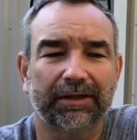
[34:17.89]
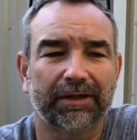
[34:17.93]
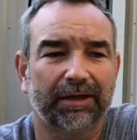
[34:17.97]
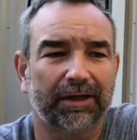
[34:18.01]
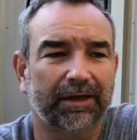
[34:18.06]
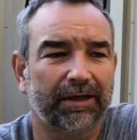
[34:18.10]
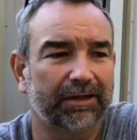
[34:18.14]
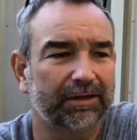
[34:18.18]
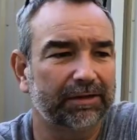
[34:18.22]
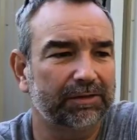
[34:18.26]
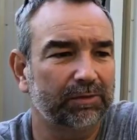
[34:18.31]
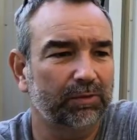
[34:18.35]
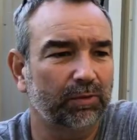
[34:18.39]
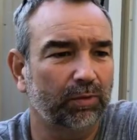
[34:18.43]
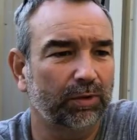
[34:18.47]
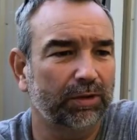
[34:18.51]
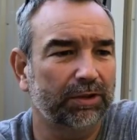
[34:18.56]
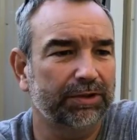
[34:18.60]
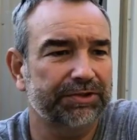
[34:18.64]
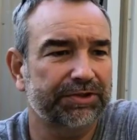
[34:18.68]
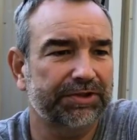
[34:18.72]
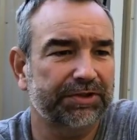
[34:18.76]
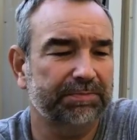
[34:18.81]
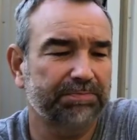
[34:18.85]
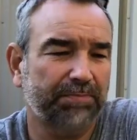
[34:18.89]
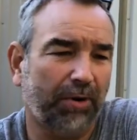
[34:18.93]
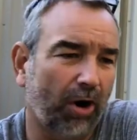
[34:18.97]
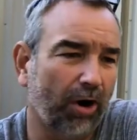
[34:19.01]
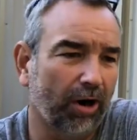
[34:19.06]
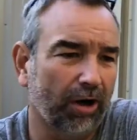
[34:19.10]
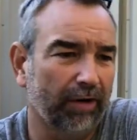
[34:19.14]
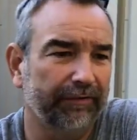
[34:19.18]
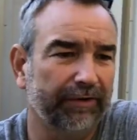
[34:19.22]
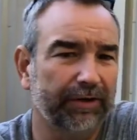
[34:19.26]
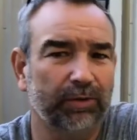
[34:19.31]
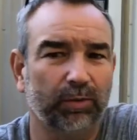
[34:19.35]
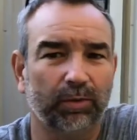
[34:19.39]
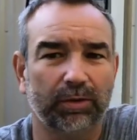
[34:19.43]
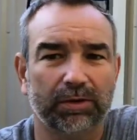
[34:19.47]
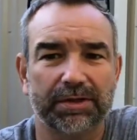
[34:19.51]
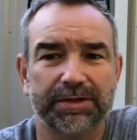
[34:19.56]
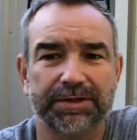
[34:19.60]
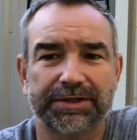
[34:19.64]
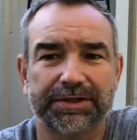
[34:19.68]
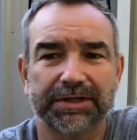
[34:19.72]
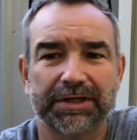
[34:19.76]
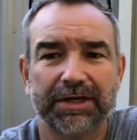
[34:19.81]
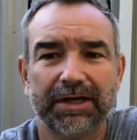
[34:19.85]
Was part of it
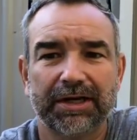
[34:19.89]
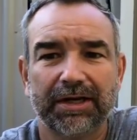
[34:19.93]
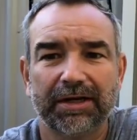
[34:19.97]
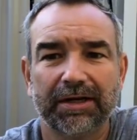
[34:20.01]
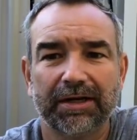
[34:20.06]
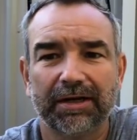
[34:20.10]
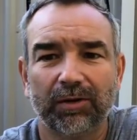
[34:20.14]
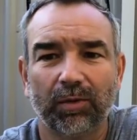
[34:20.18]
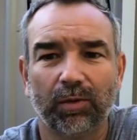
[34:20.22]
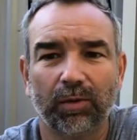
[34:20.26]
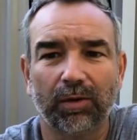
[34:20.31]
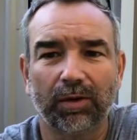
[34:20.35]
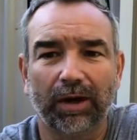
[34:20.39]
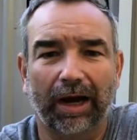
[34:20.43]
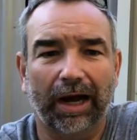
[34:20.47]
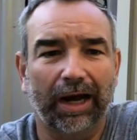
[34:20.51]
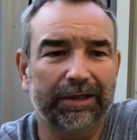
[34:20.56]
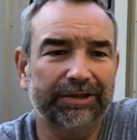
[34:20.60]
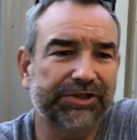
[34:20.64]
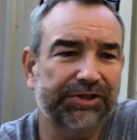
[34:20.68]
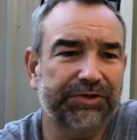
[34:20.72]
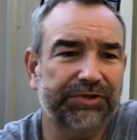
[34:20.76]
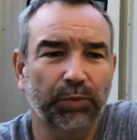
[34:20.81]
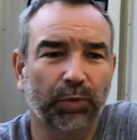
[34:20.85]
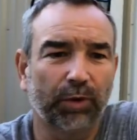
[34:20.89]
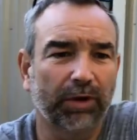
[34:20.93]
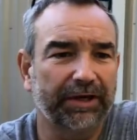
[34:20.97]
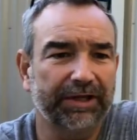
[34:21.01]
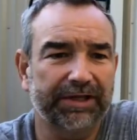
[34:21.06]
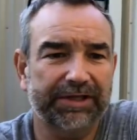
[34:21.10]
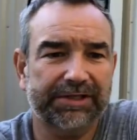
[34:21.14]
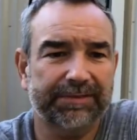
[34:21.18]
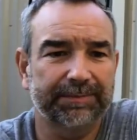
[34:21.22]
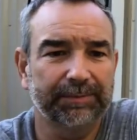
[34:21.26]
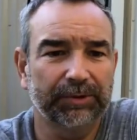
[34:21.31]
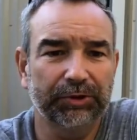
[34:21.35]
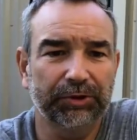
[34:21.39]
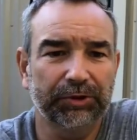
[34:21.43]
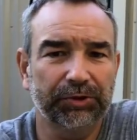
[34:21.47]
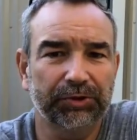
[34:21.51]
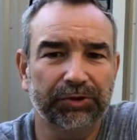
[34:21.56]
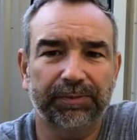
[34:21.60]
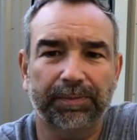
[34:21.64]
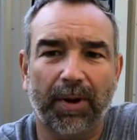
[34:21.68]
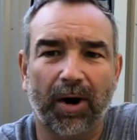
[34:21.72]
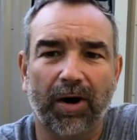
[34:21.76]
was I just wanted it smooth.